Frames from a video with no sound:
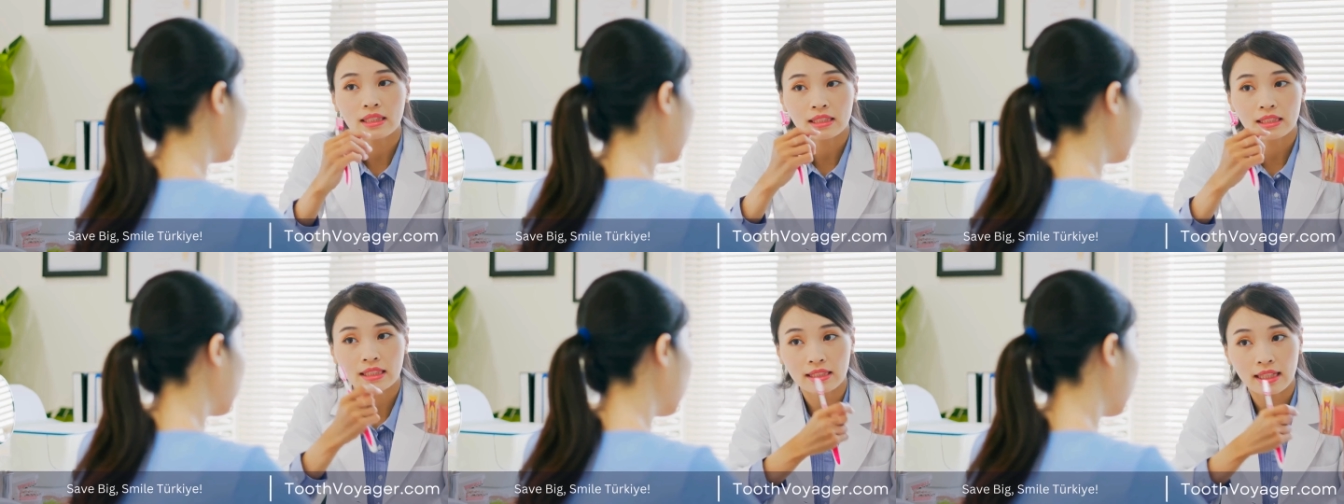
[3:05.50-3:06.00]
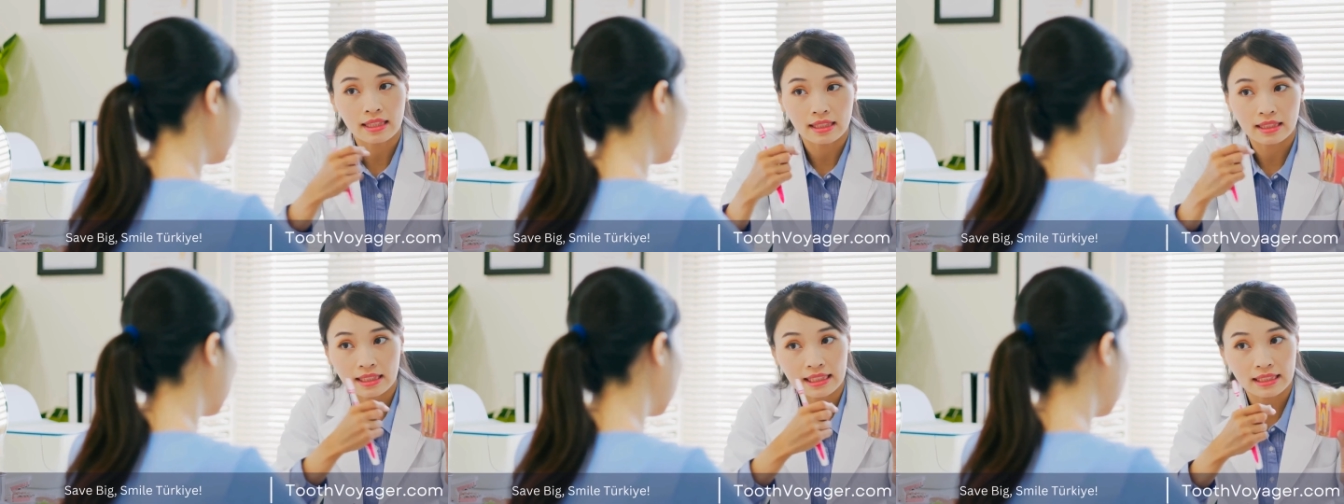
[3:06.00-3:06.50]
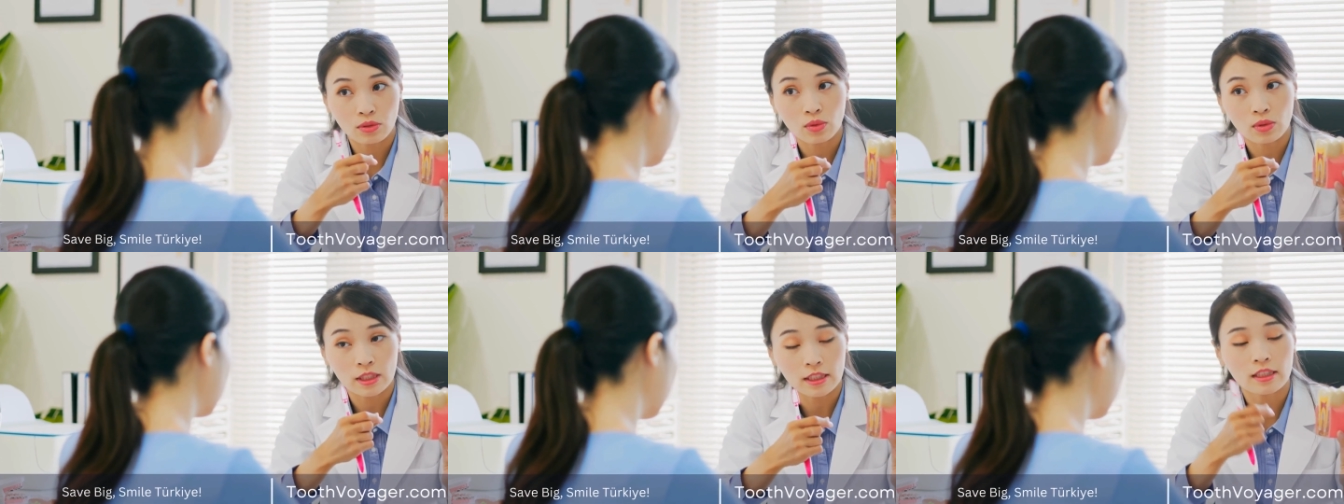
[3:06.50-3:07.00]
Patients should also be
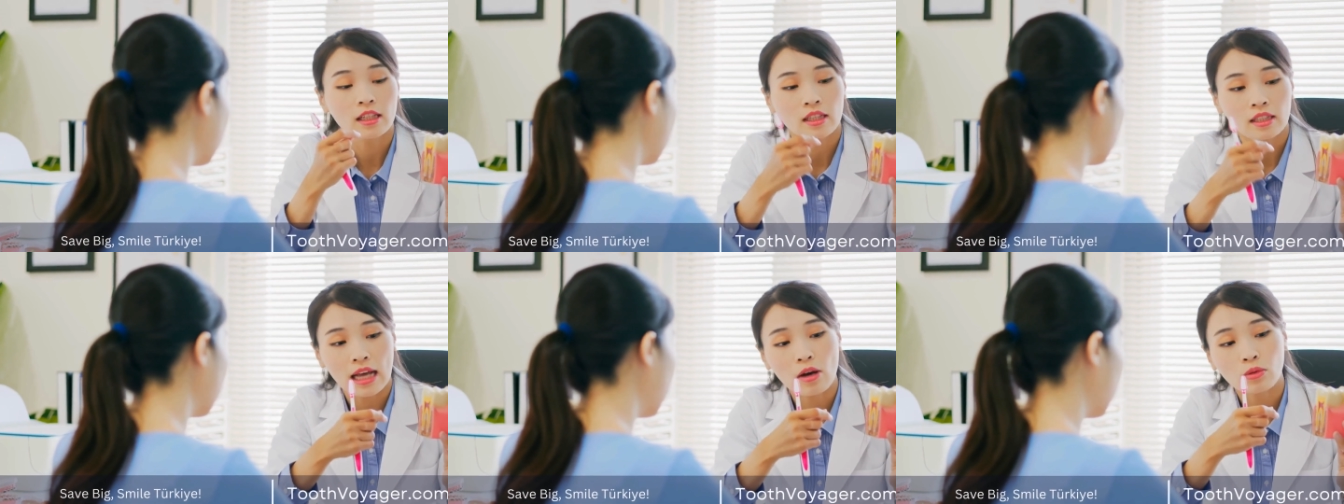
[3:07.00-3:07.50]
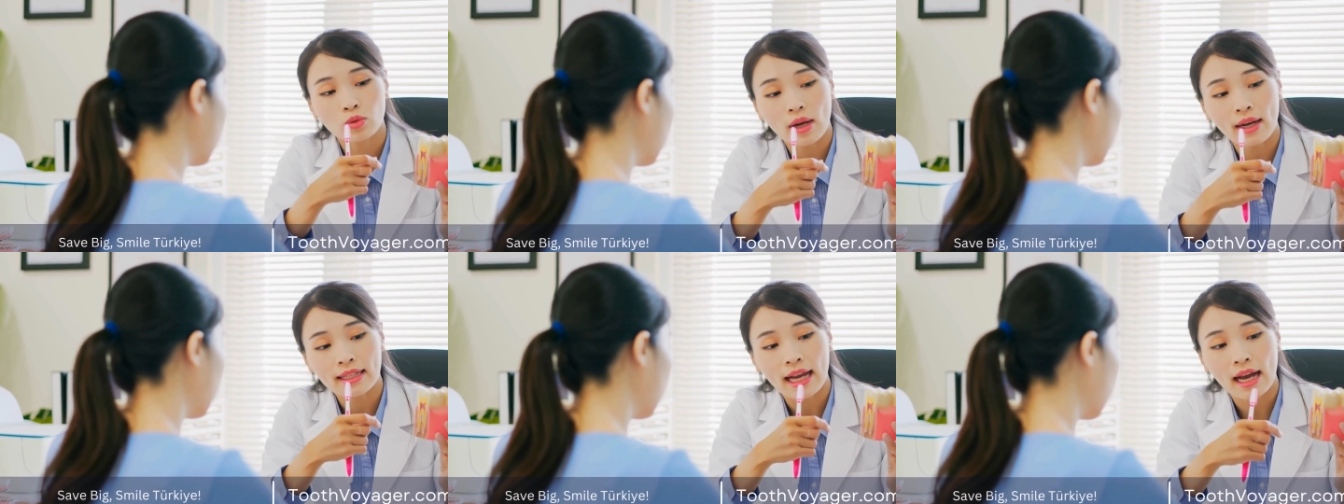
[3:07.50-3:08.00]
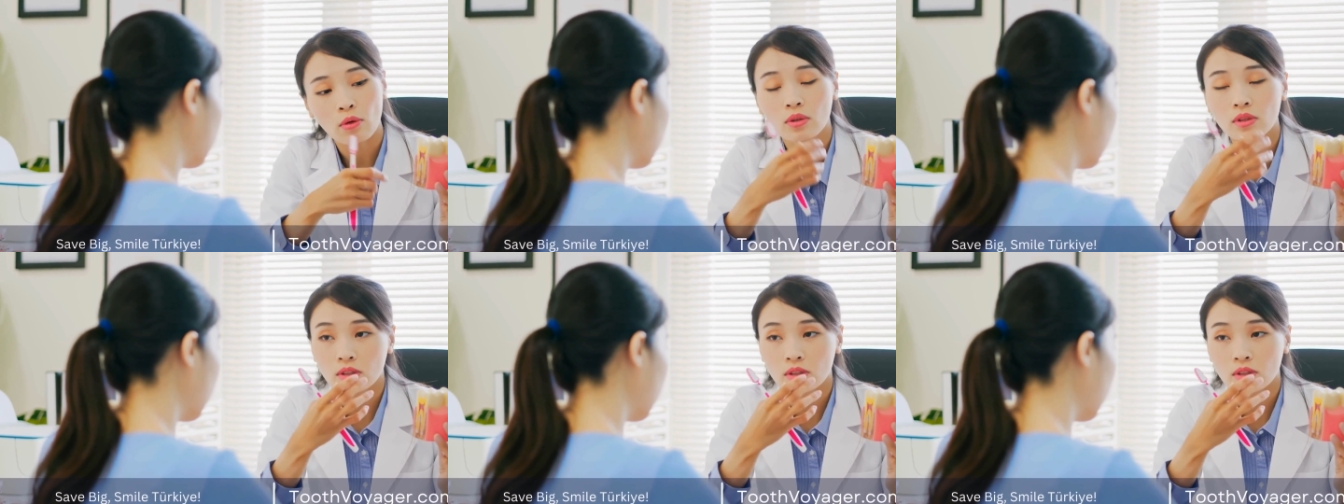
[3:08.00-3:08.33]
aware of any potential risks